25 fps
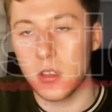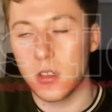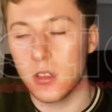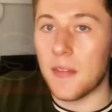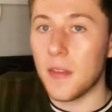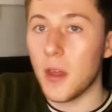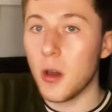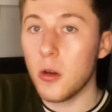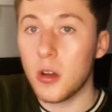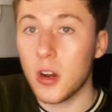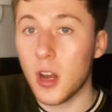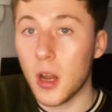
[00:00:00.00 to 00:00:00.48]
And
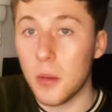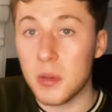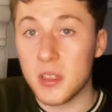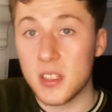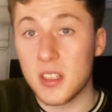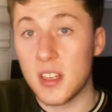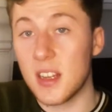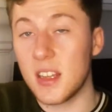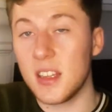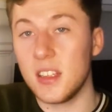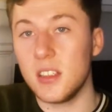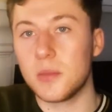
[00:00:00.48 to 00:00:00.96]
no club has
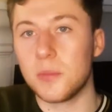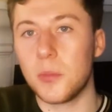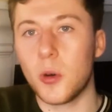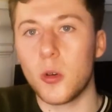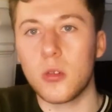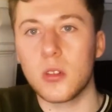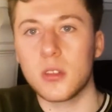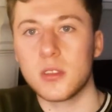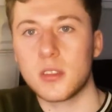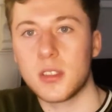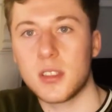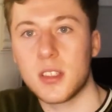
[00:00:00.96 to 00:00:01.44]
leaned more
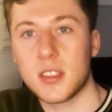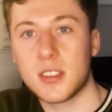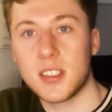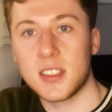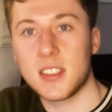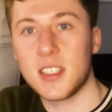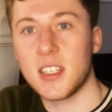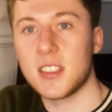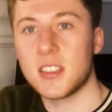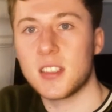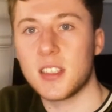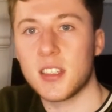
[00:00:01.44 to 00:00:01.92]
into the
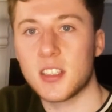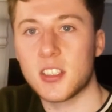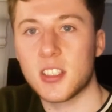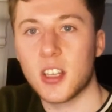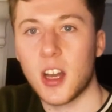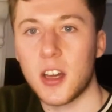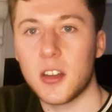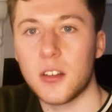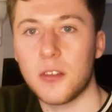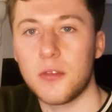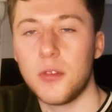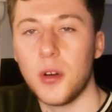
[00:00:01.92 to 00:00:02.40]
statistics
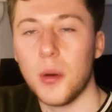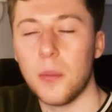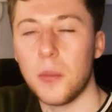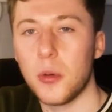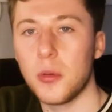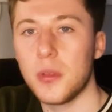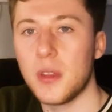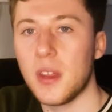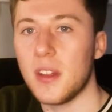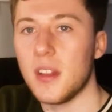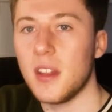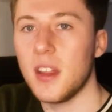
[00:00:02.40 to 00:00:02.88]
side of football
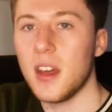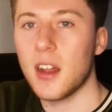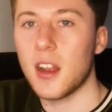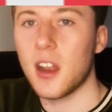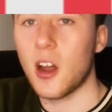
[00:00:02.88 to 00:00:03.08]
than little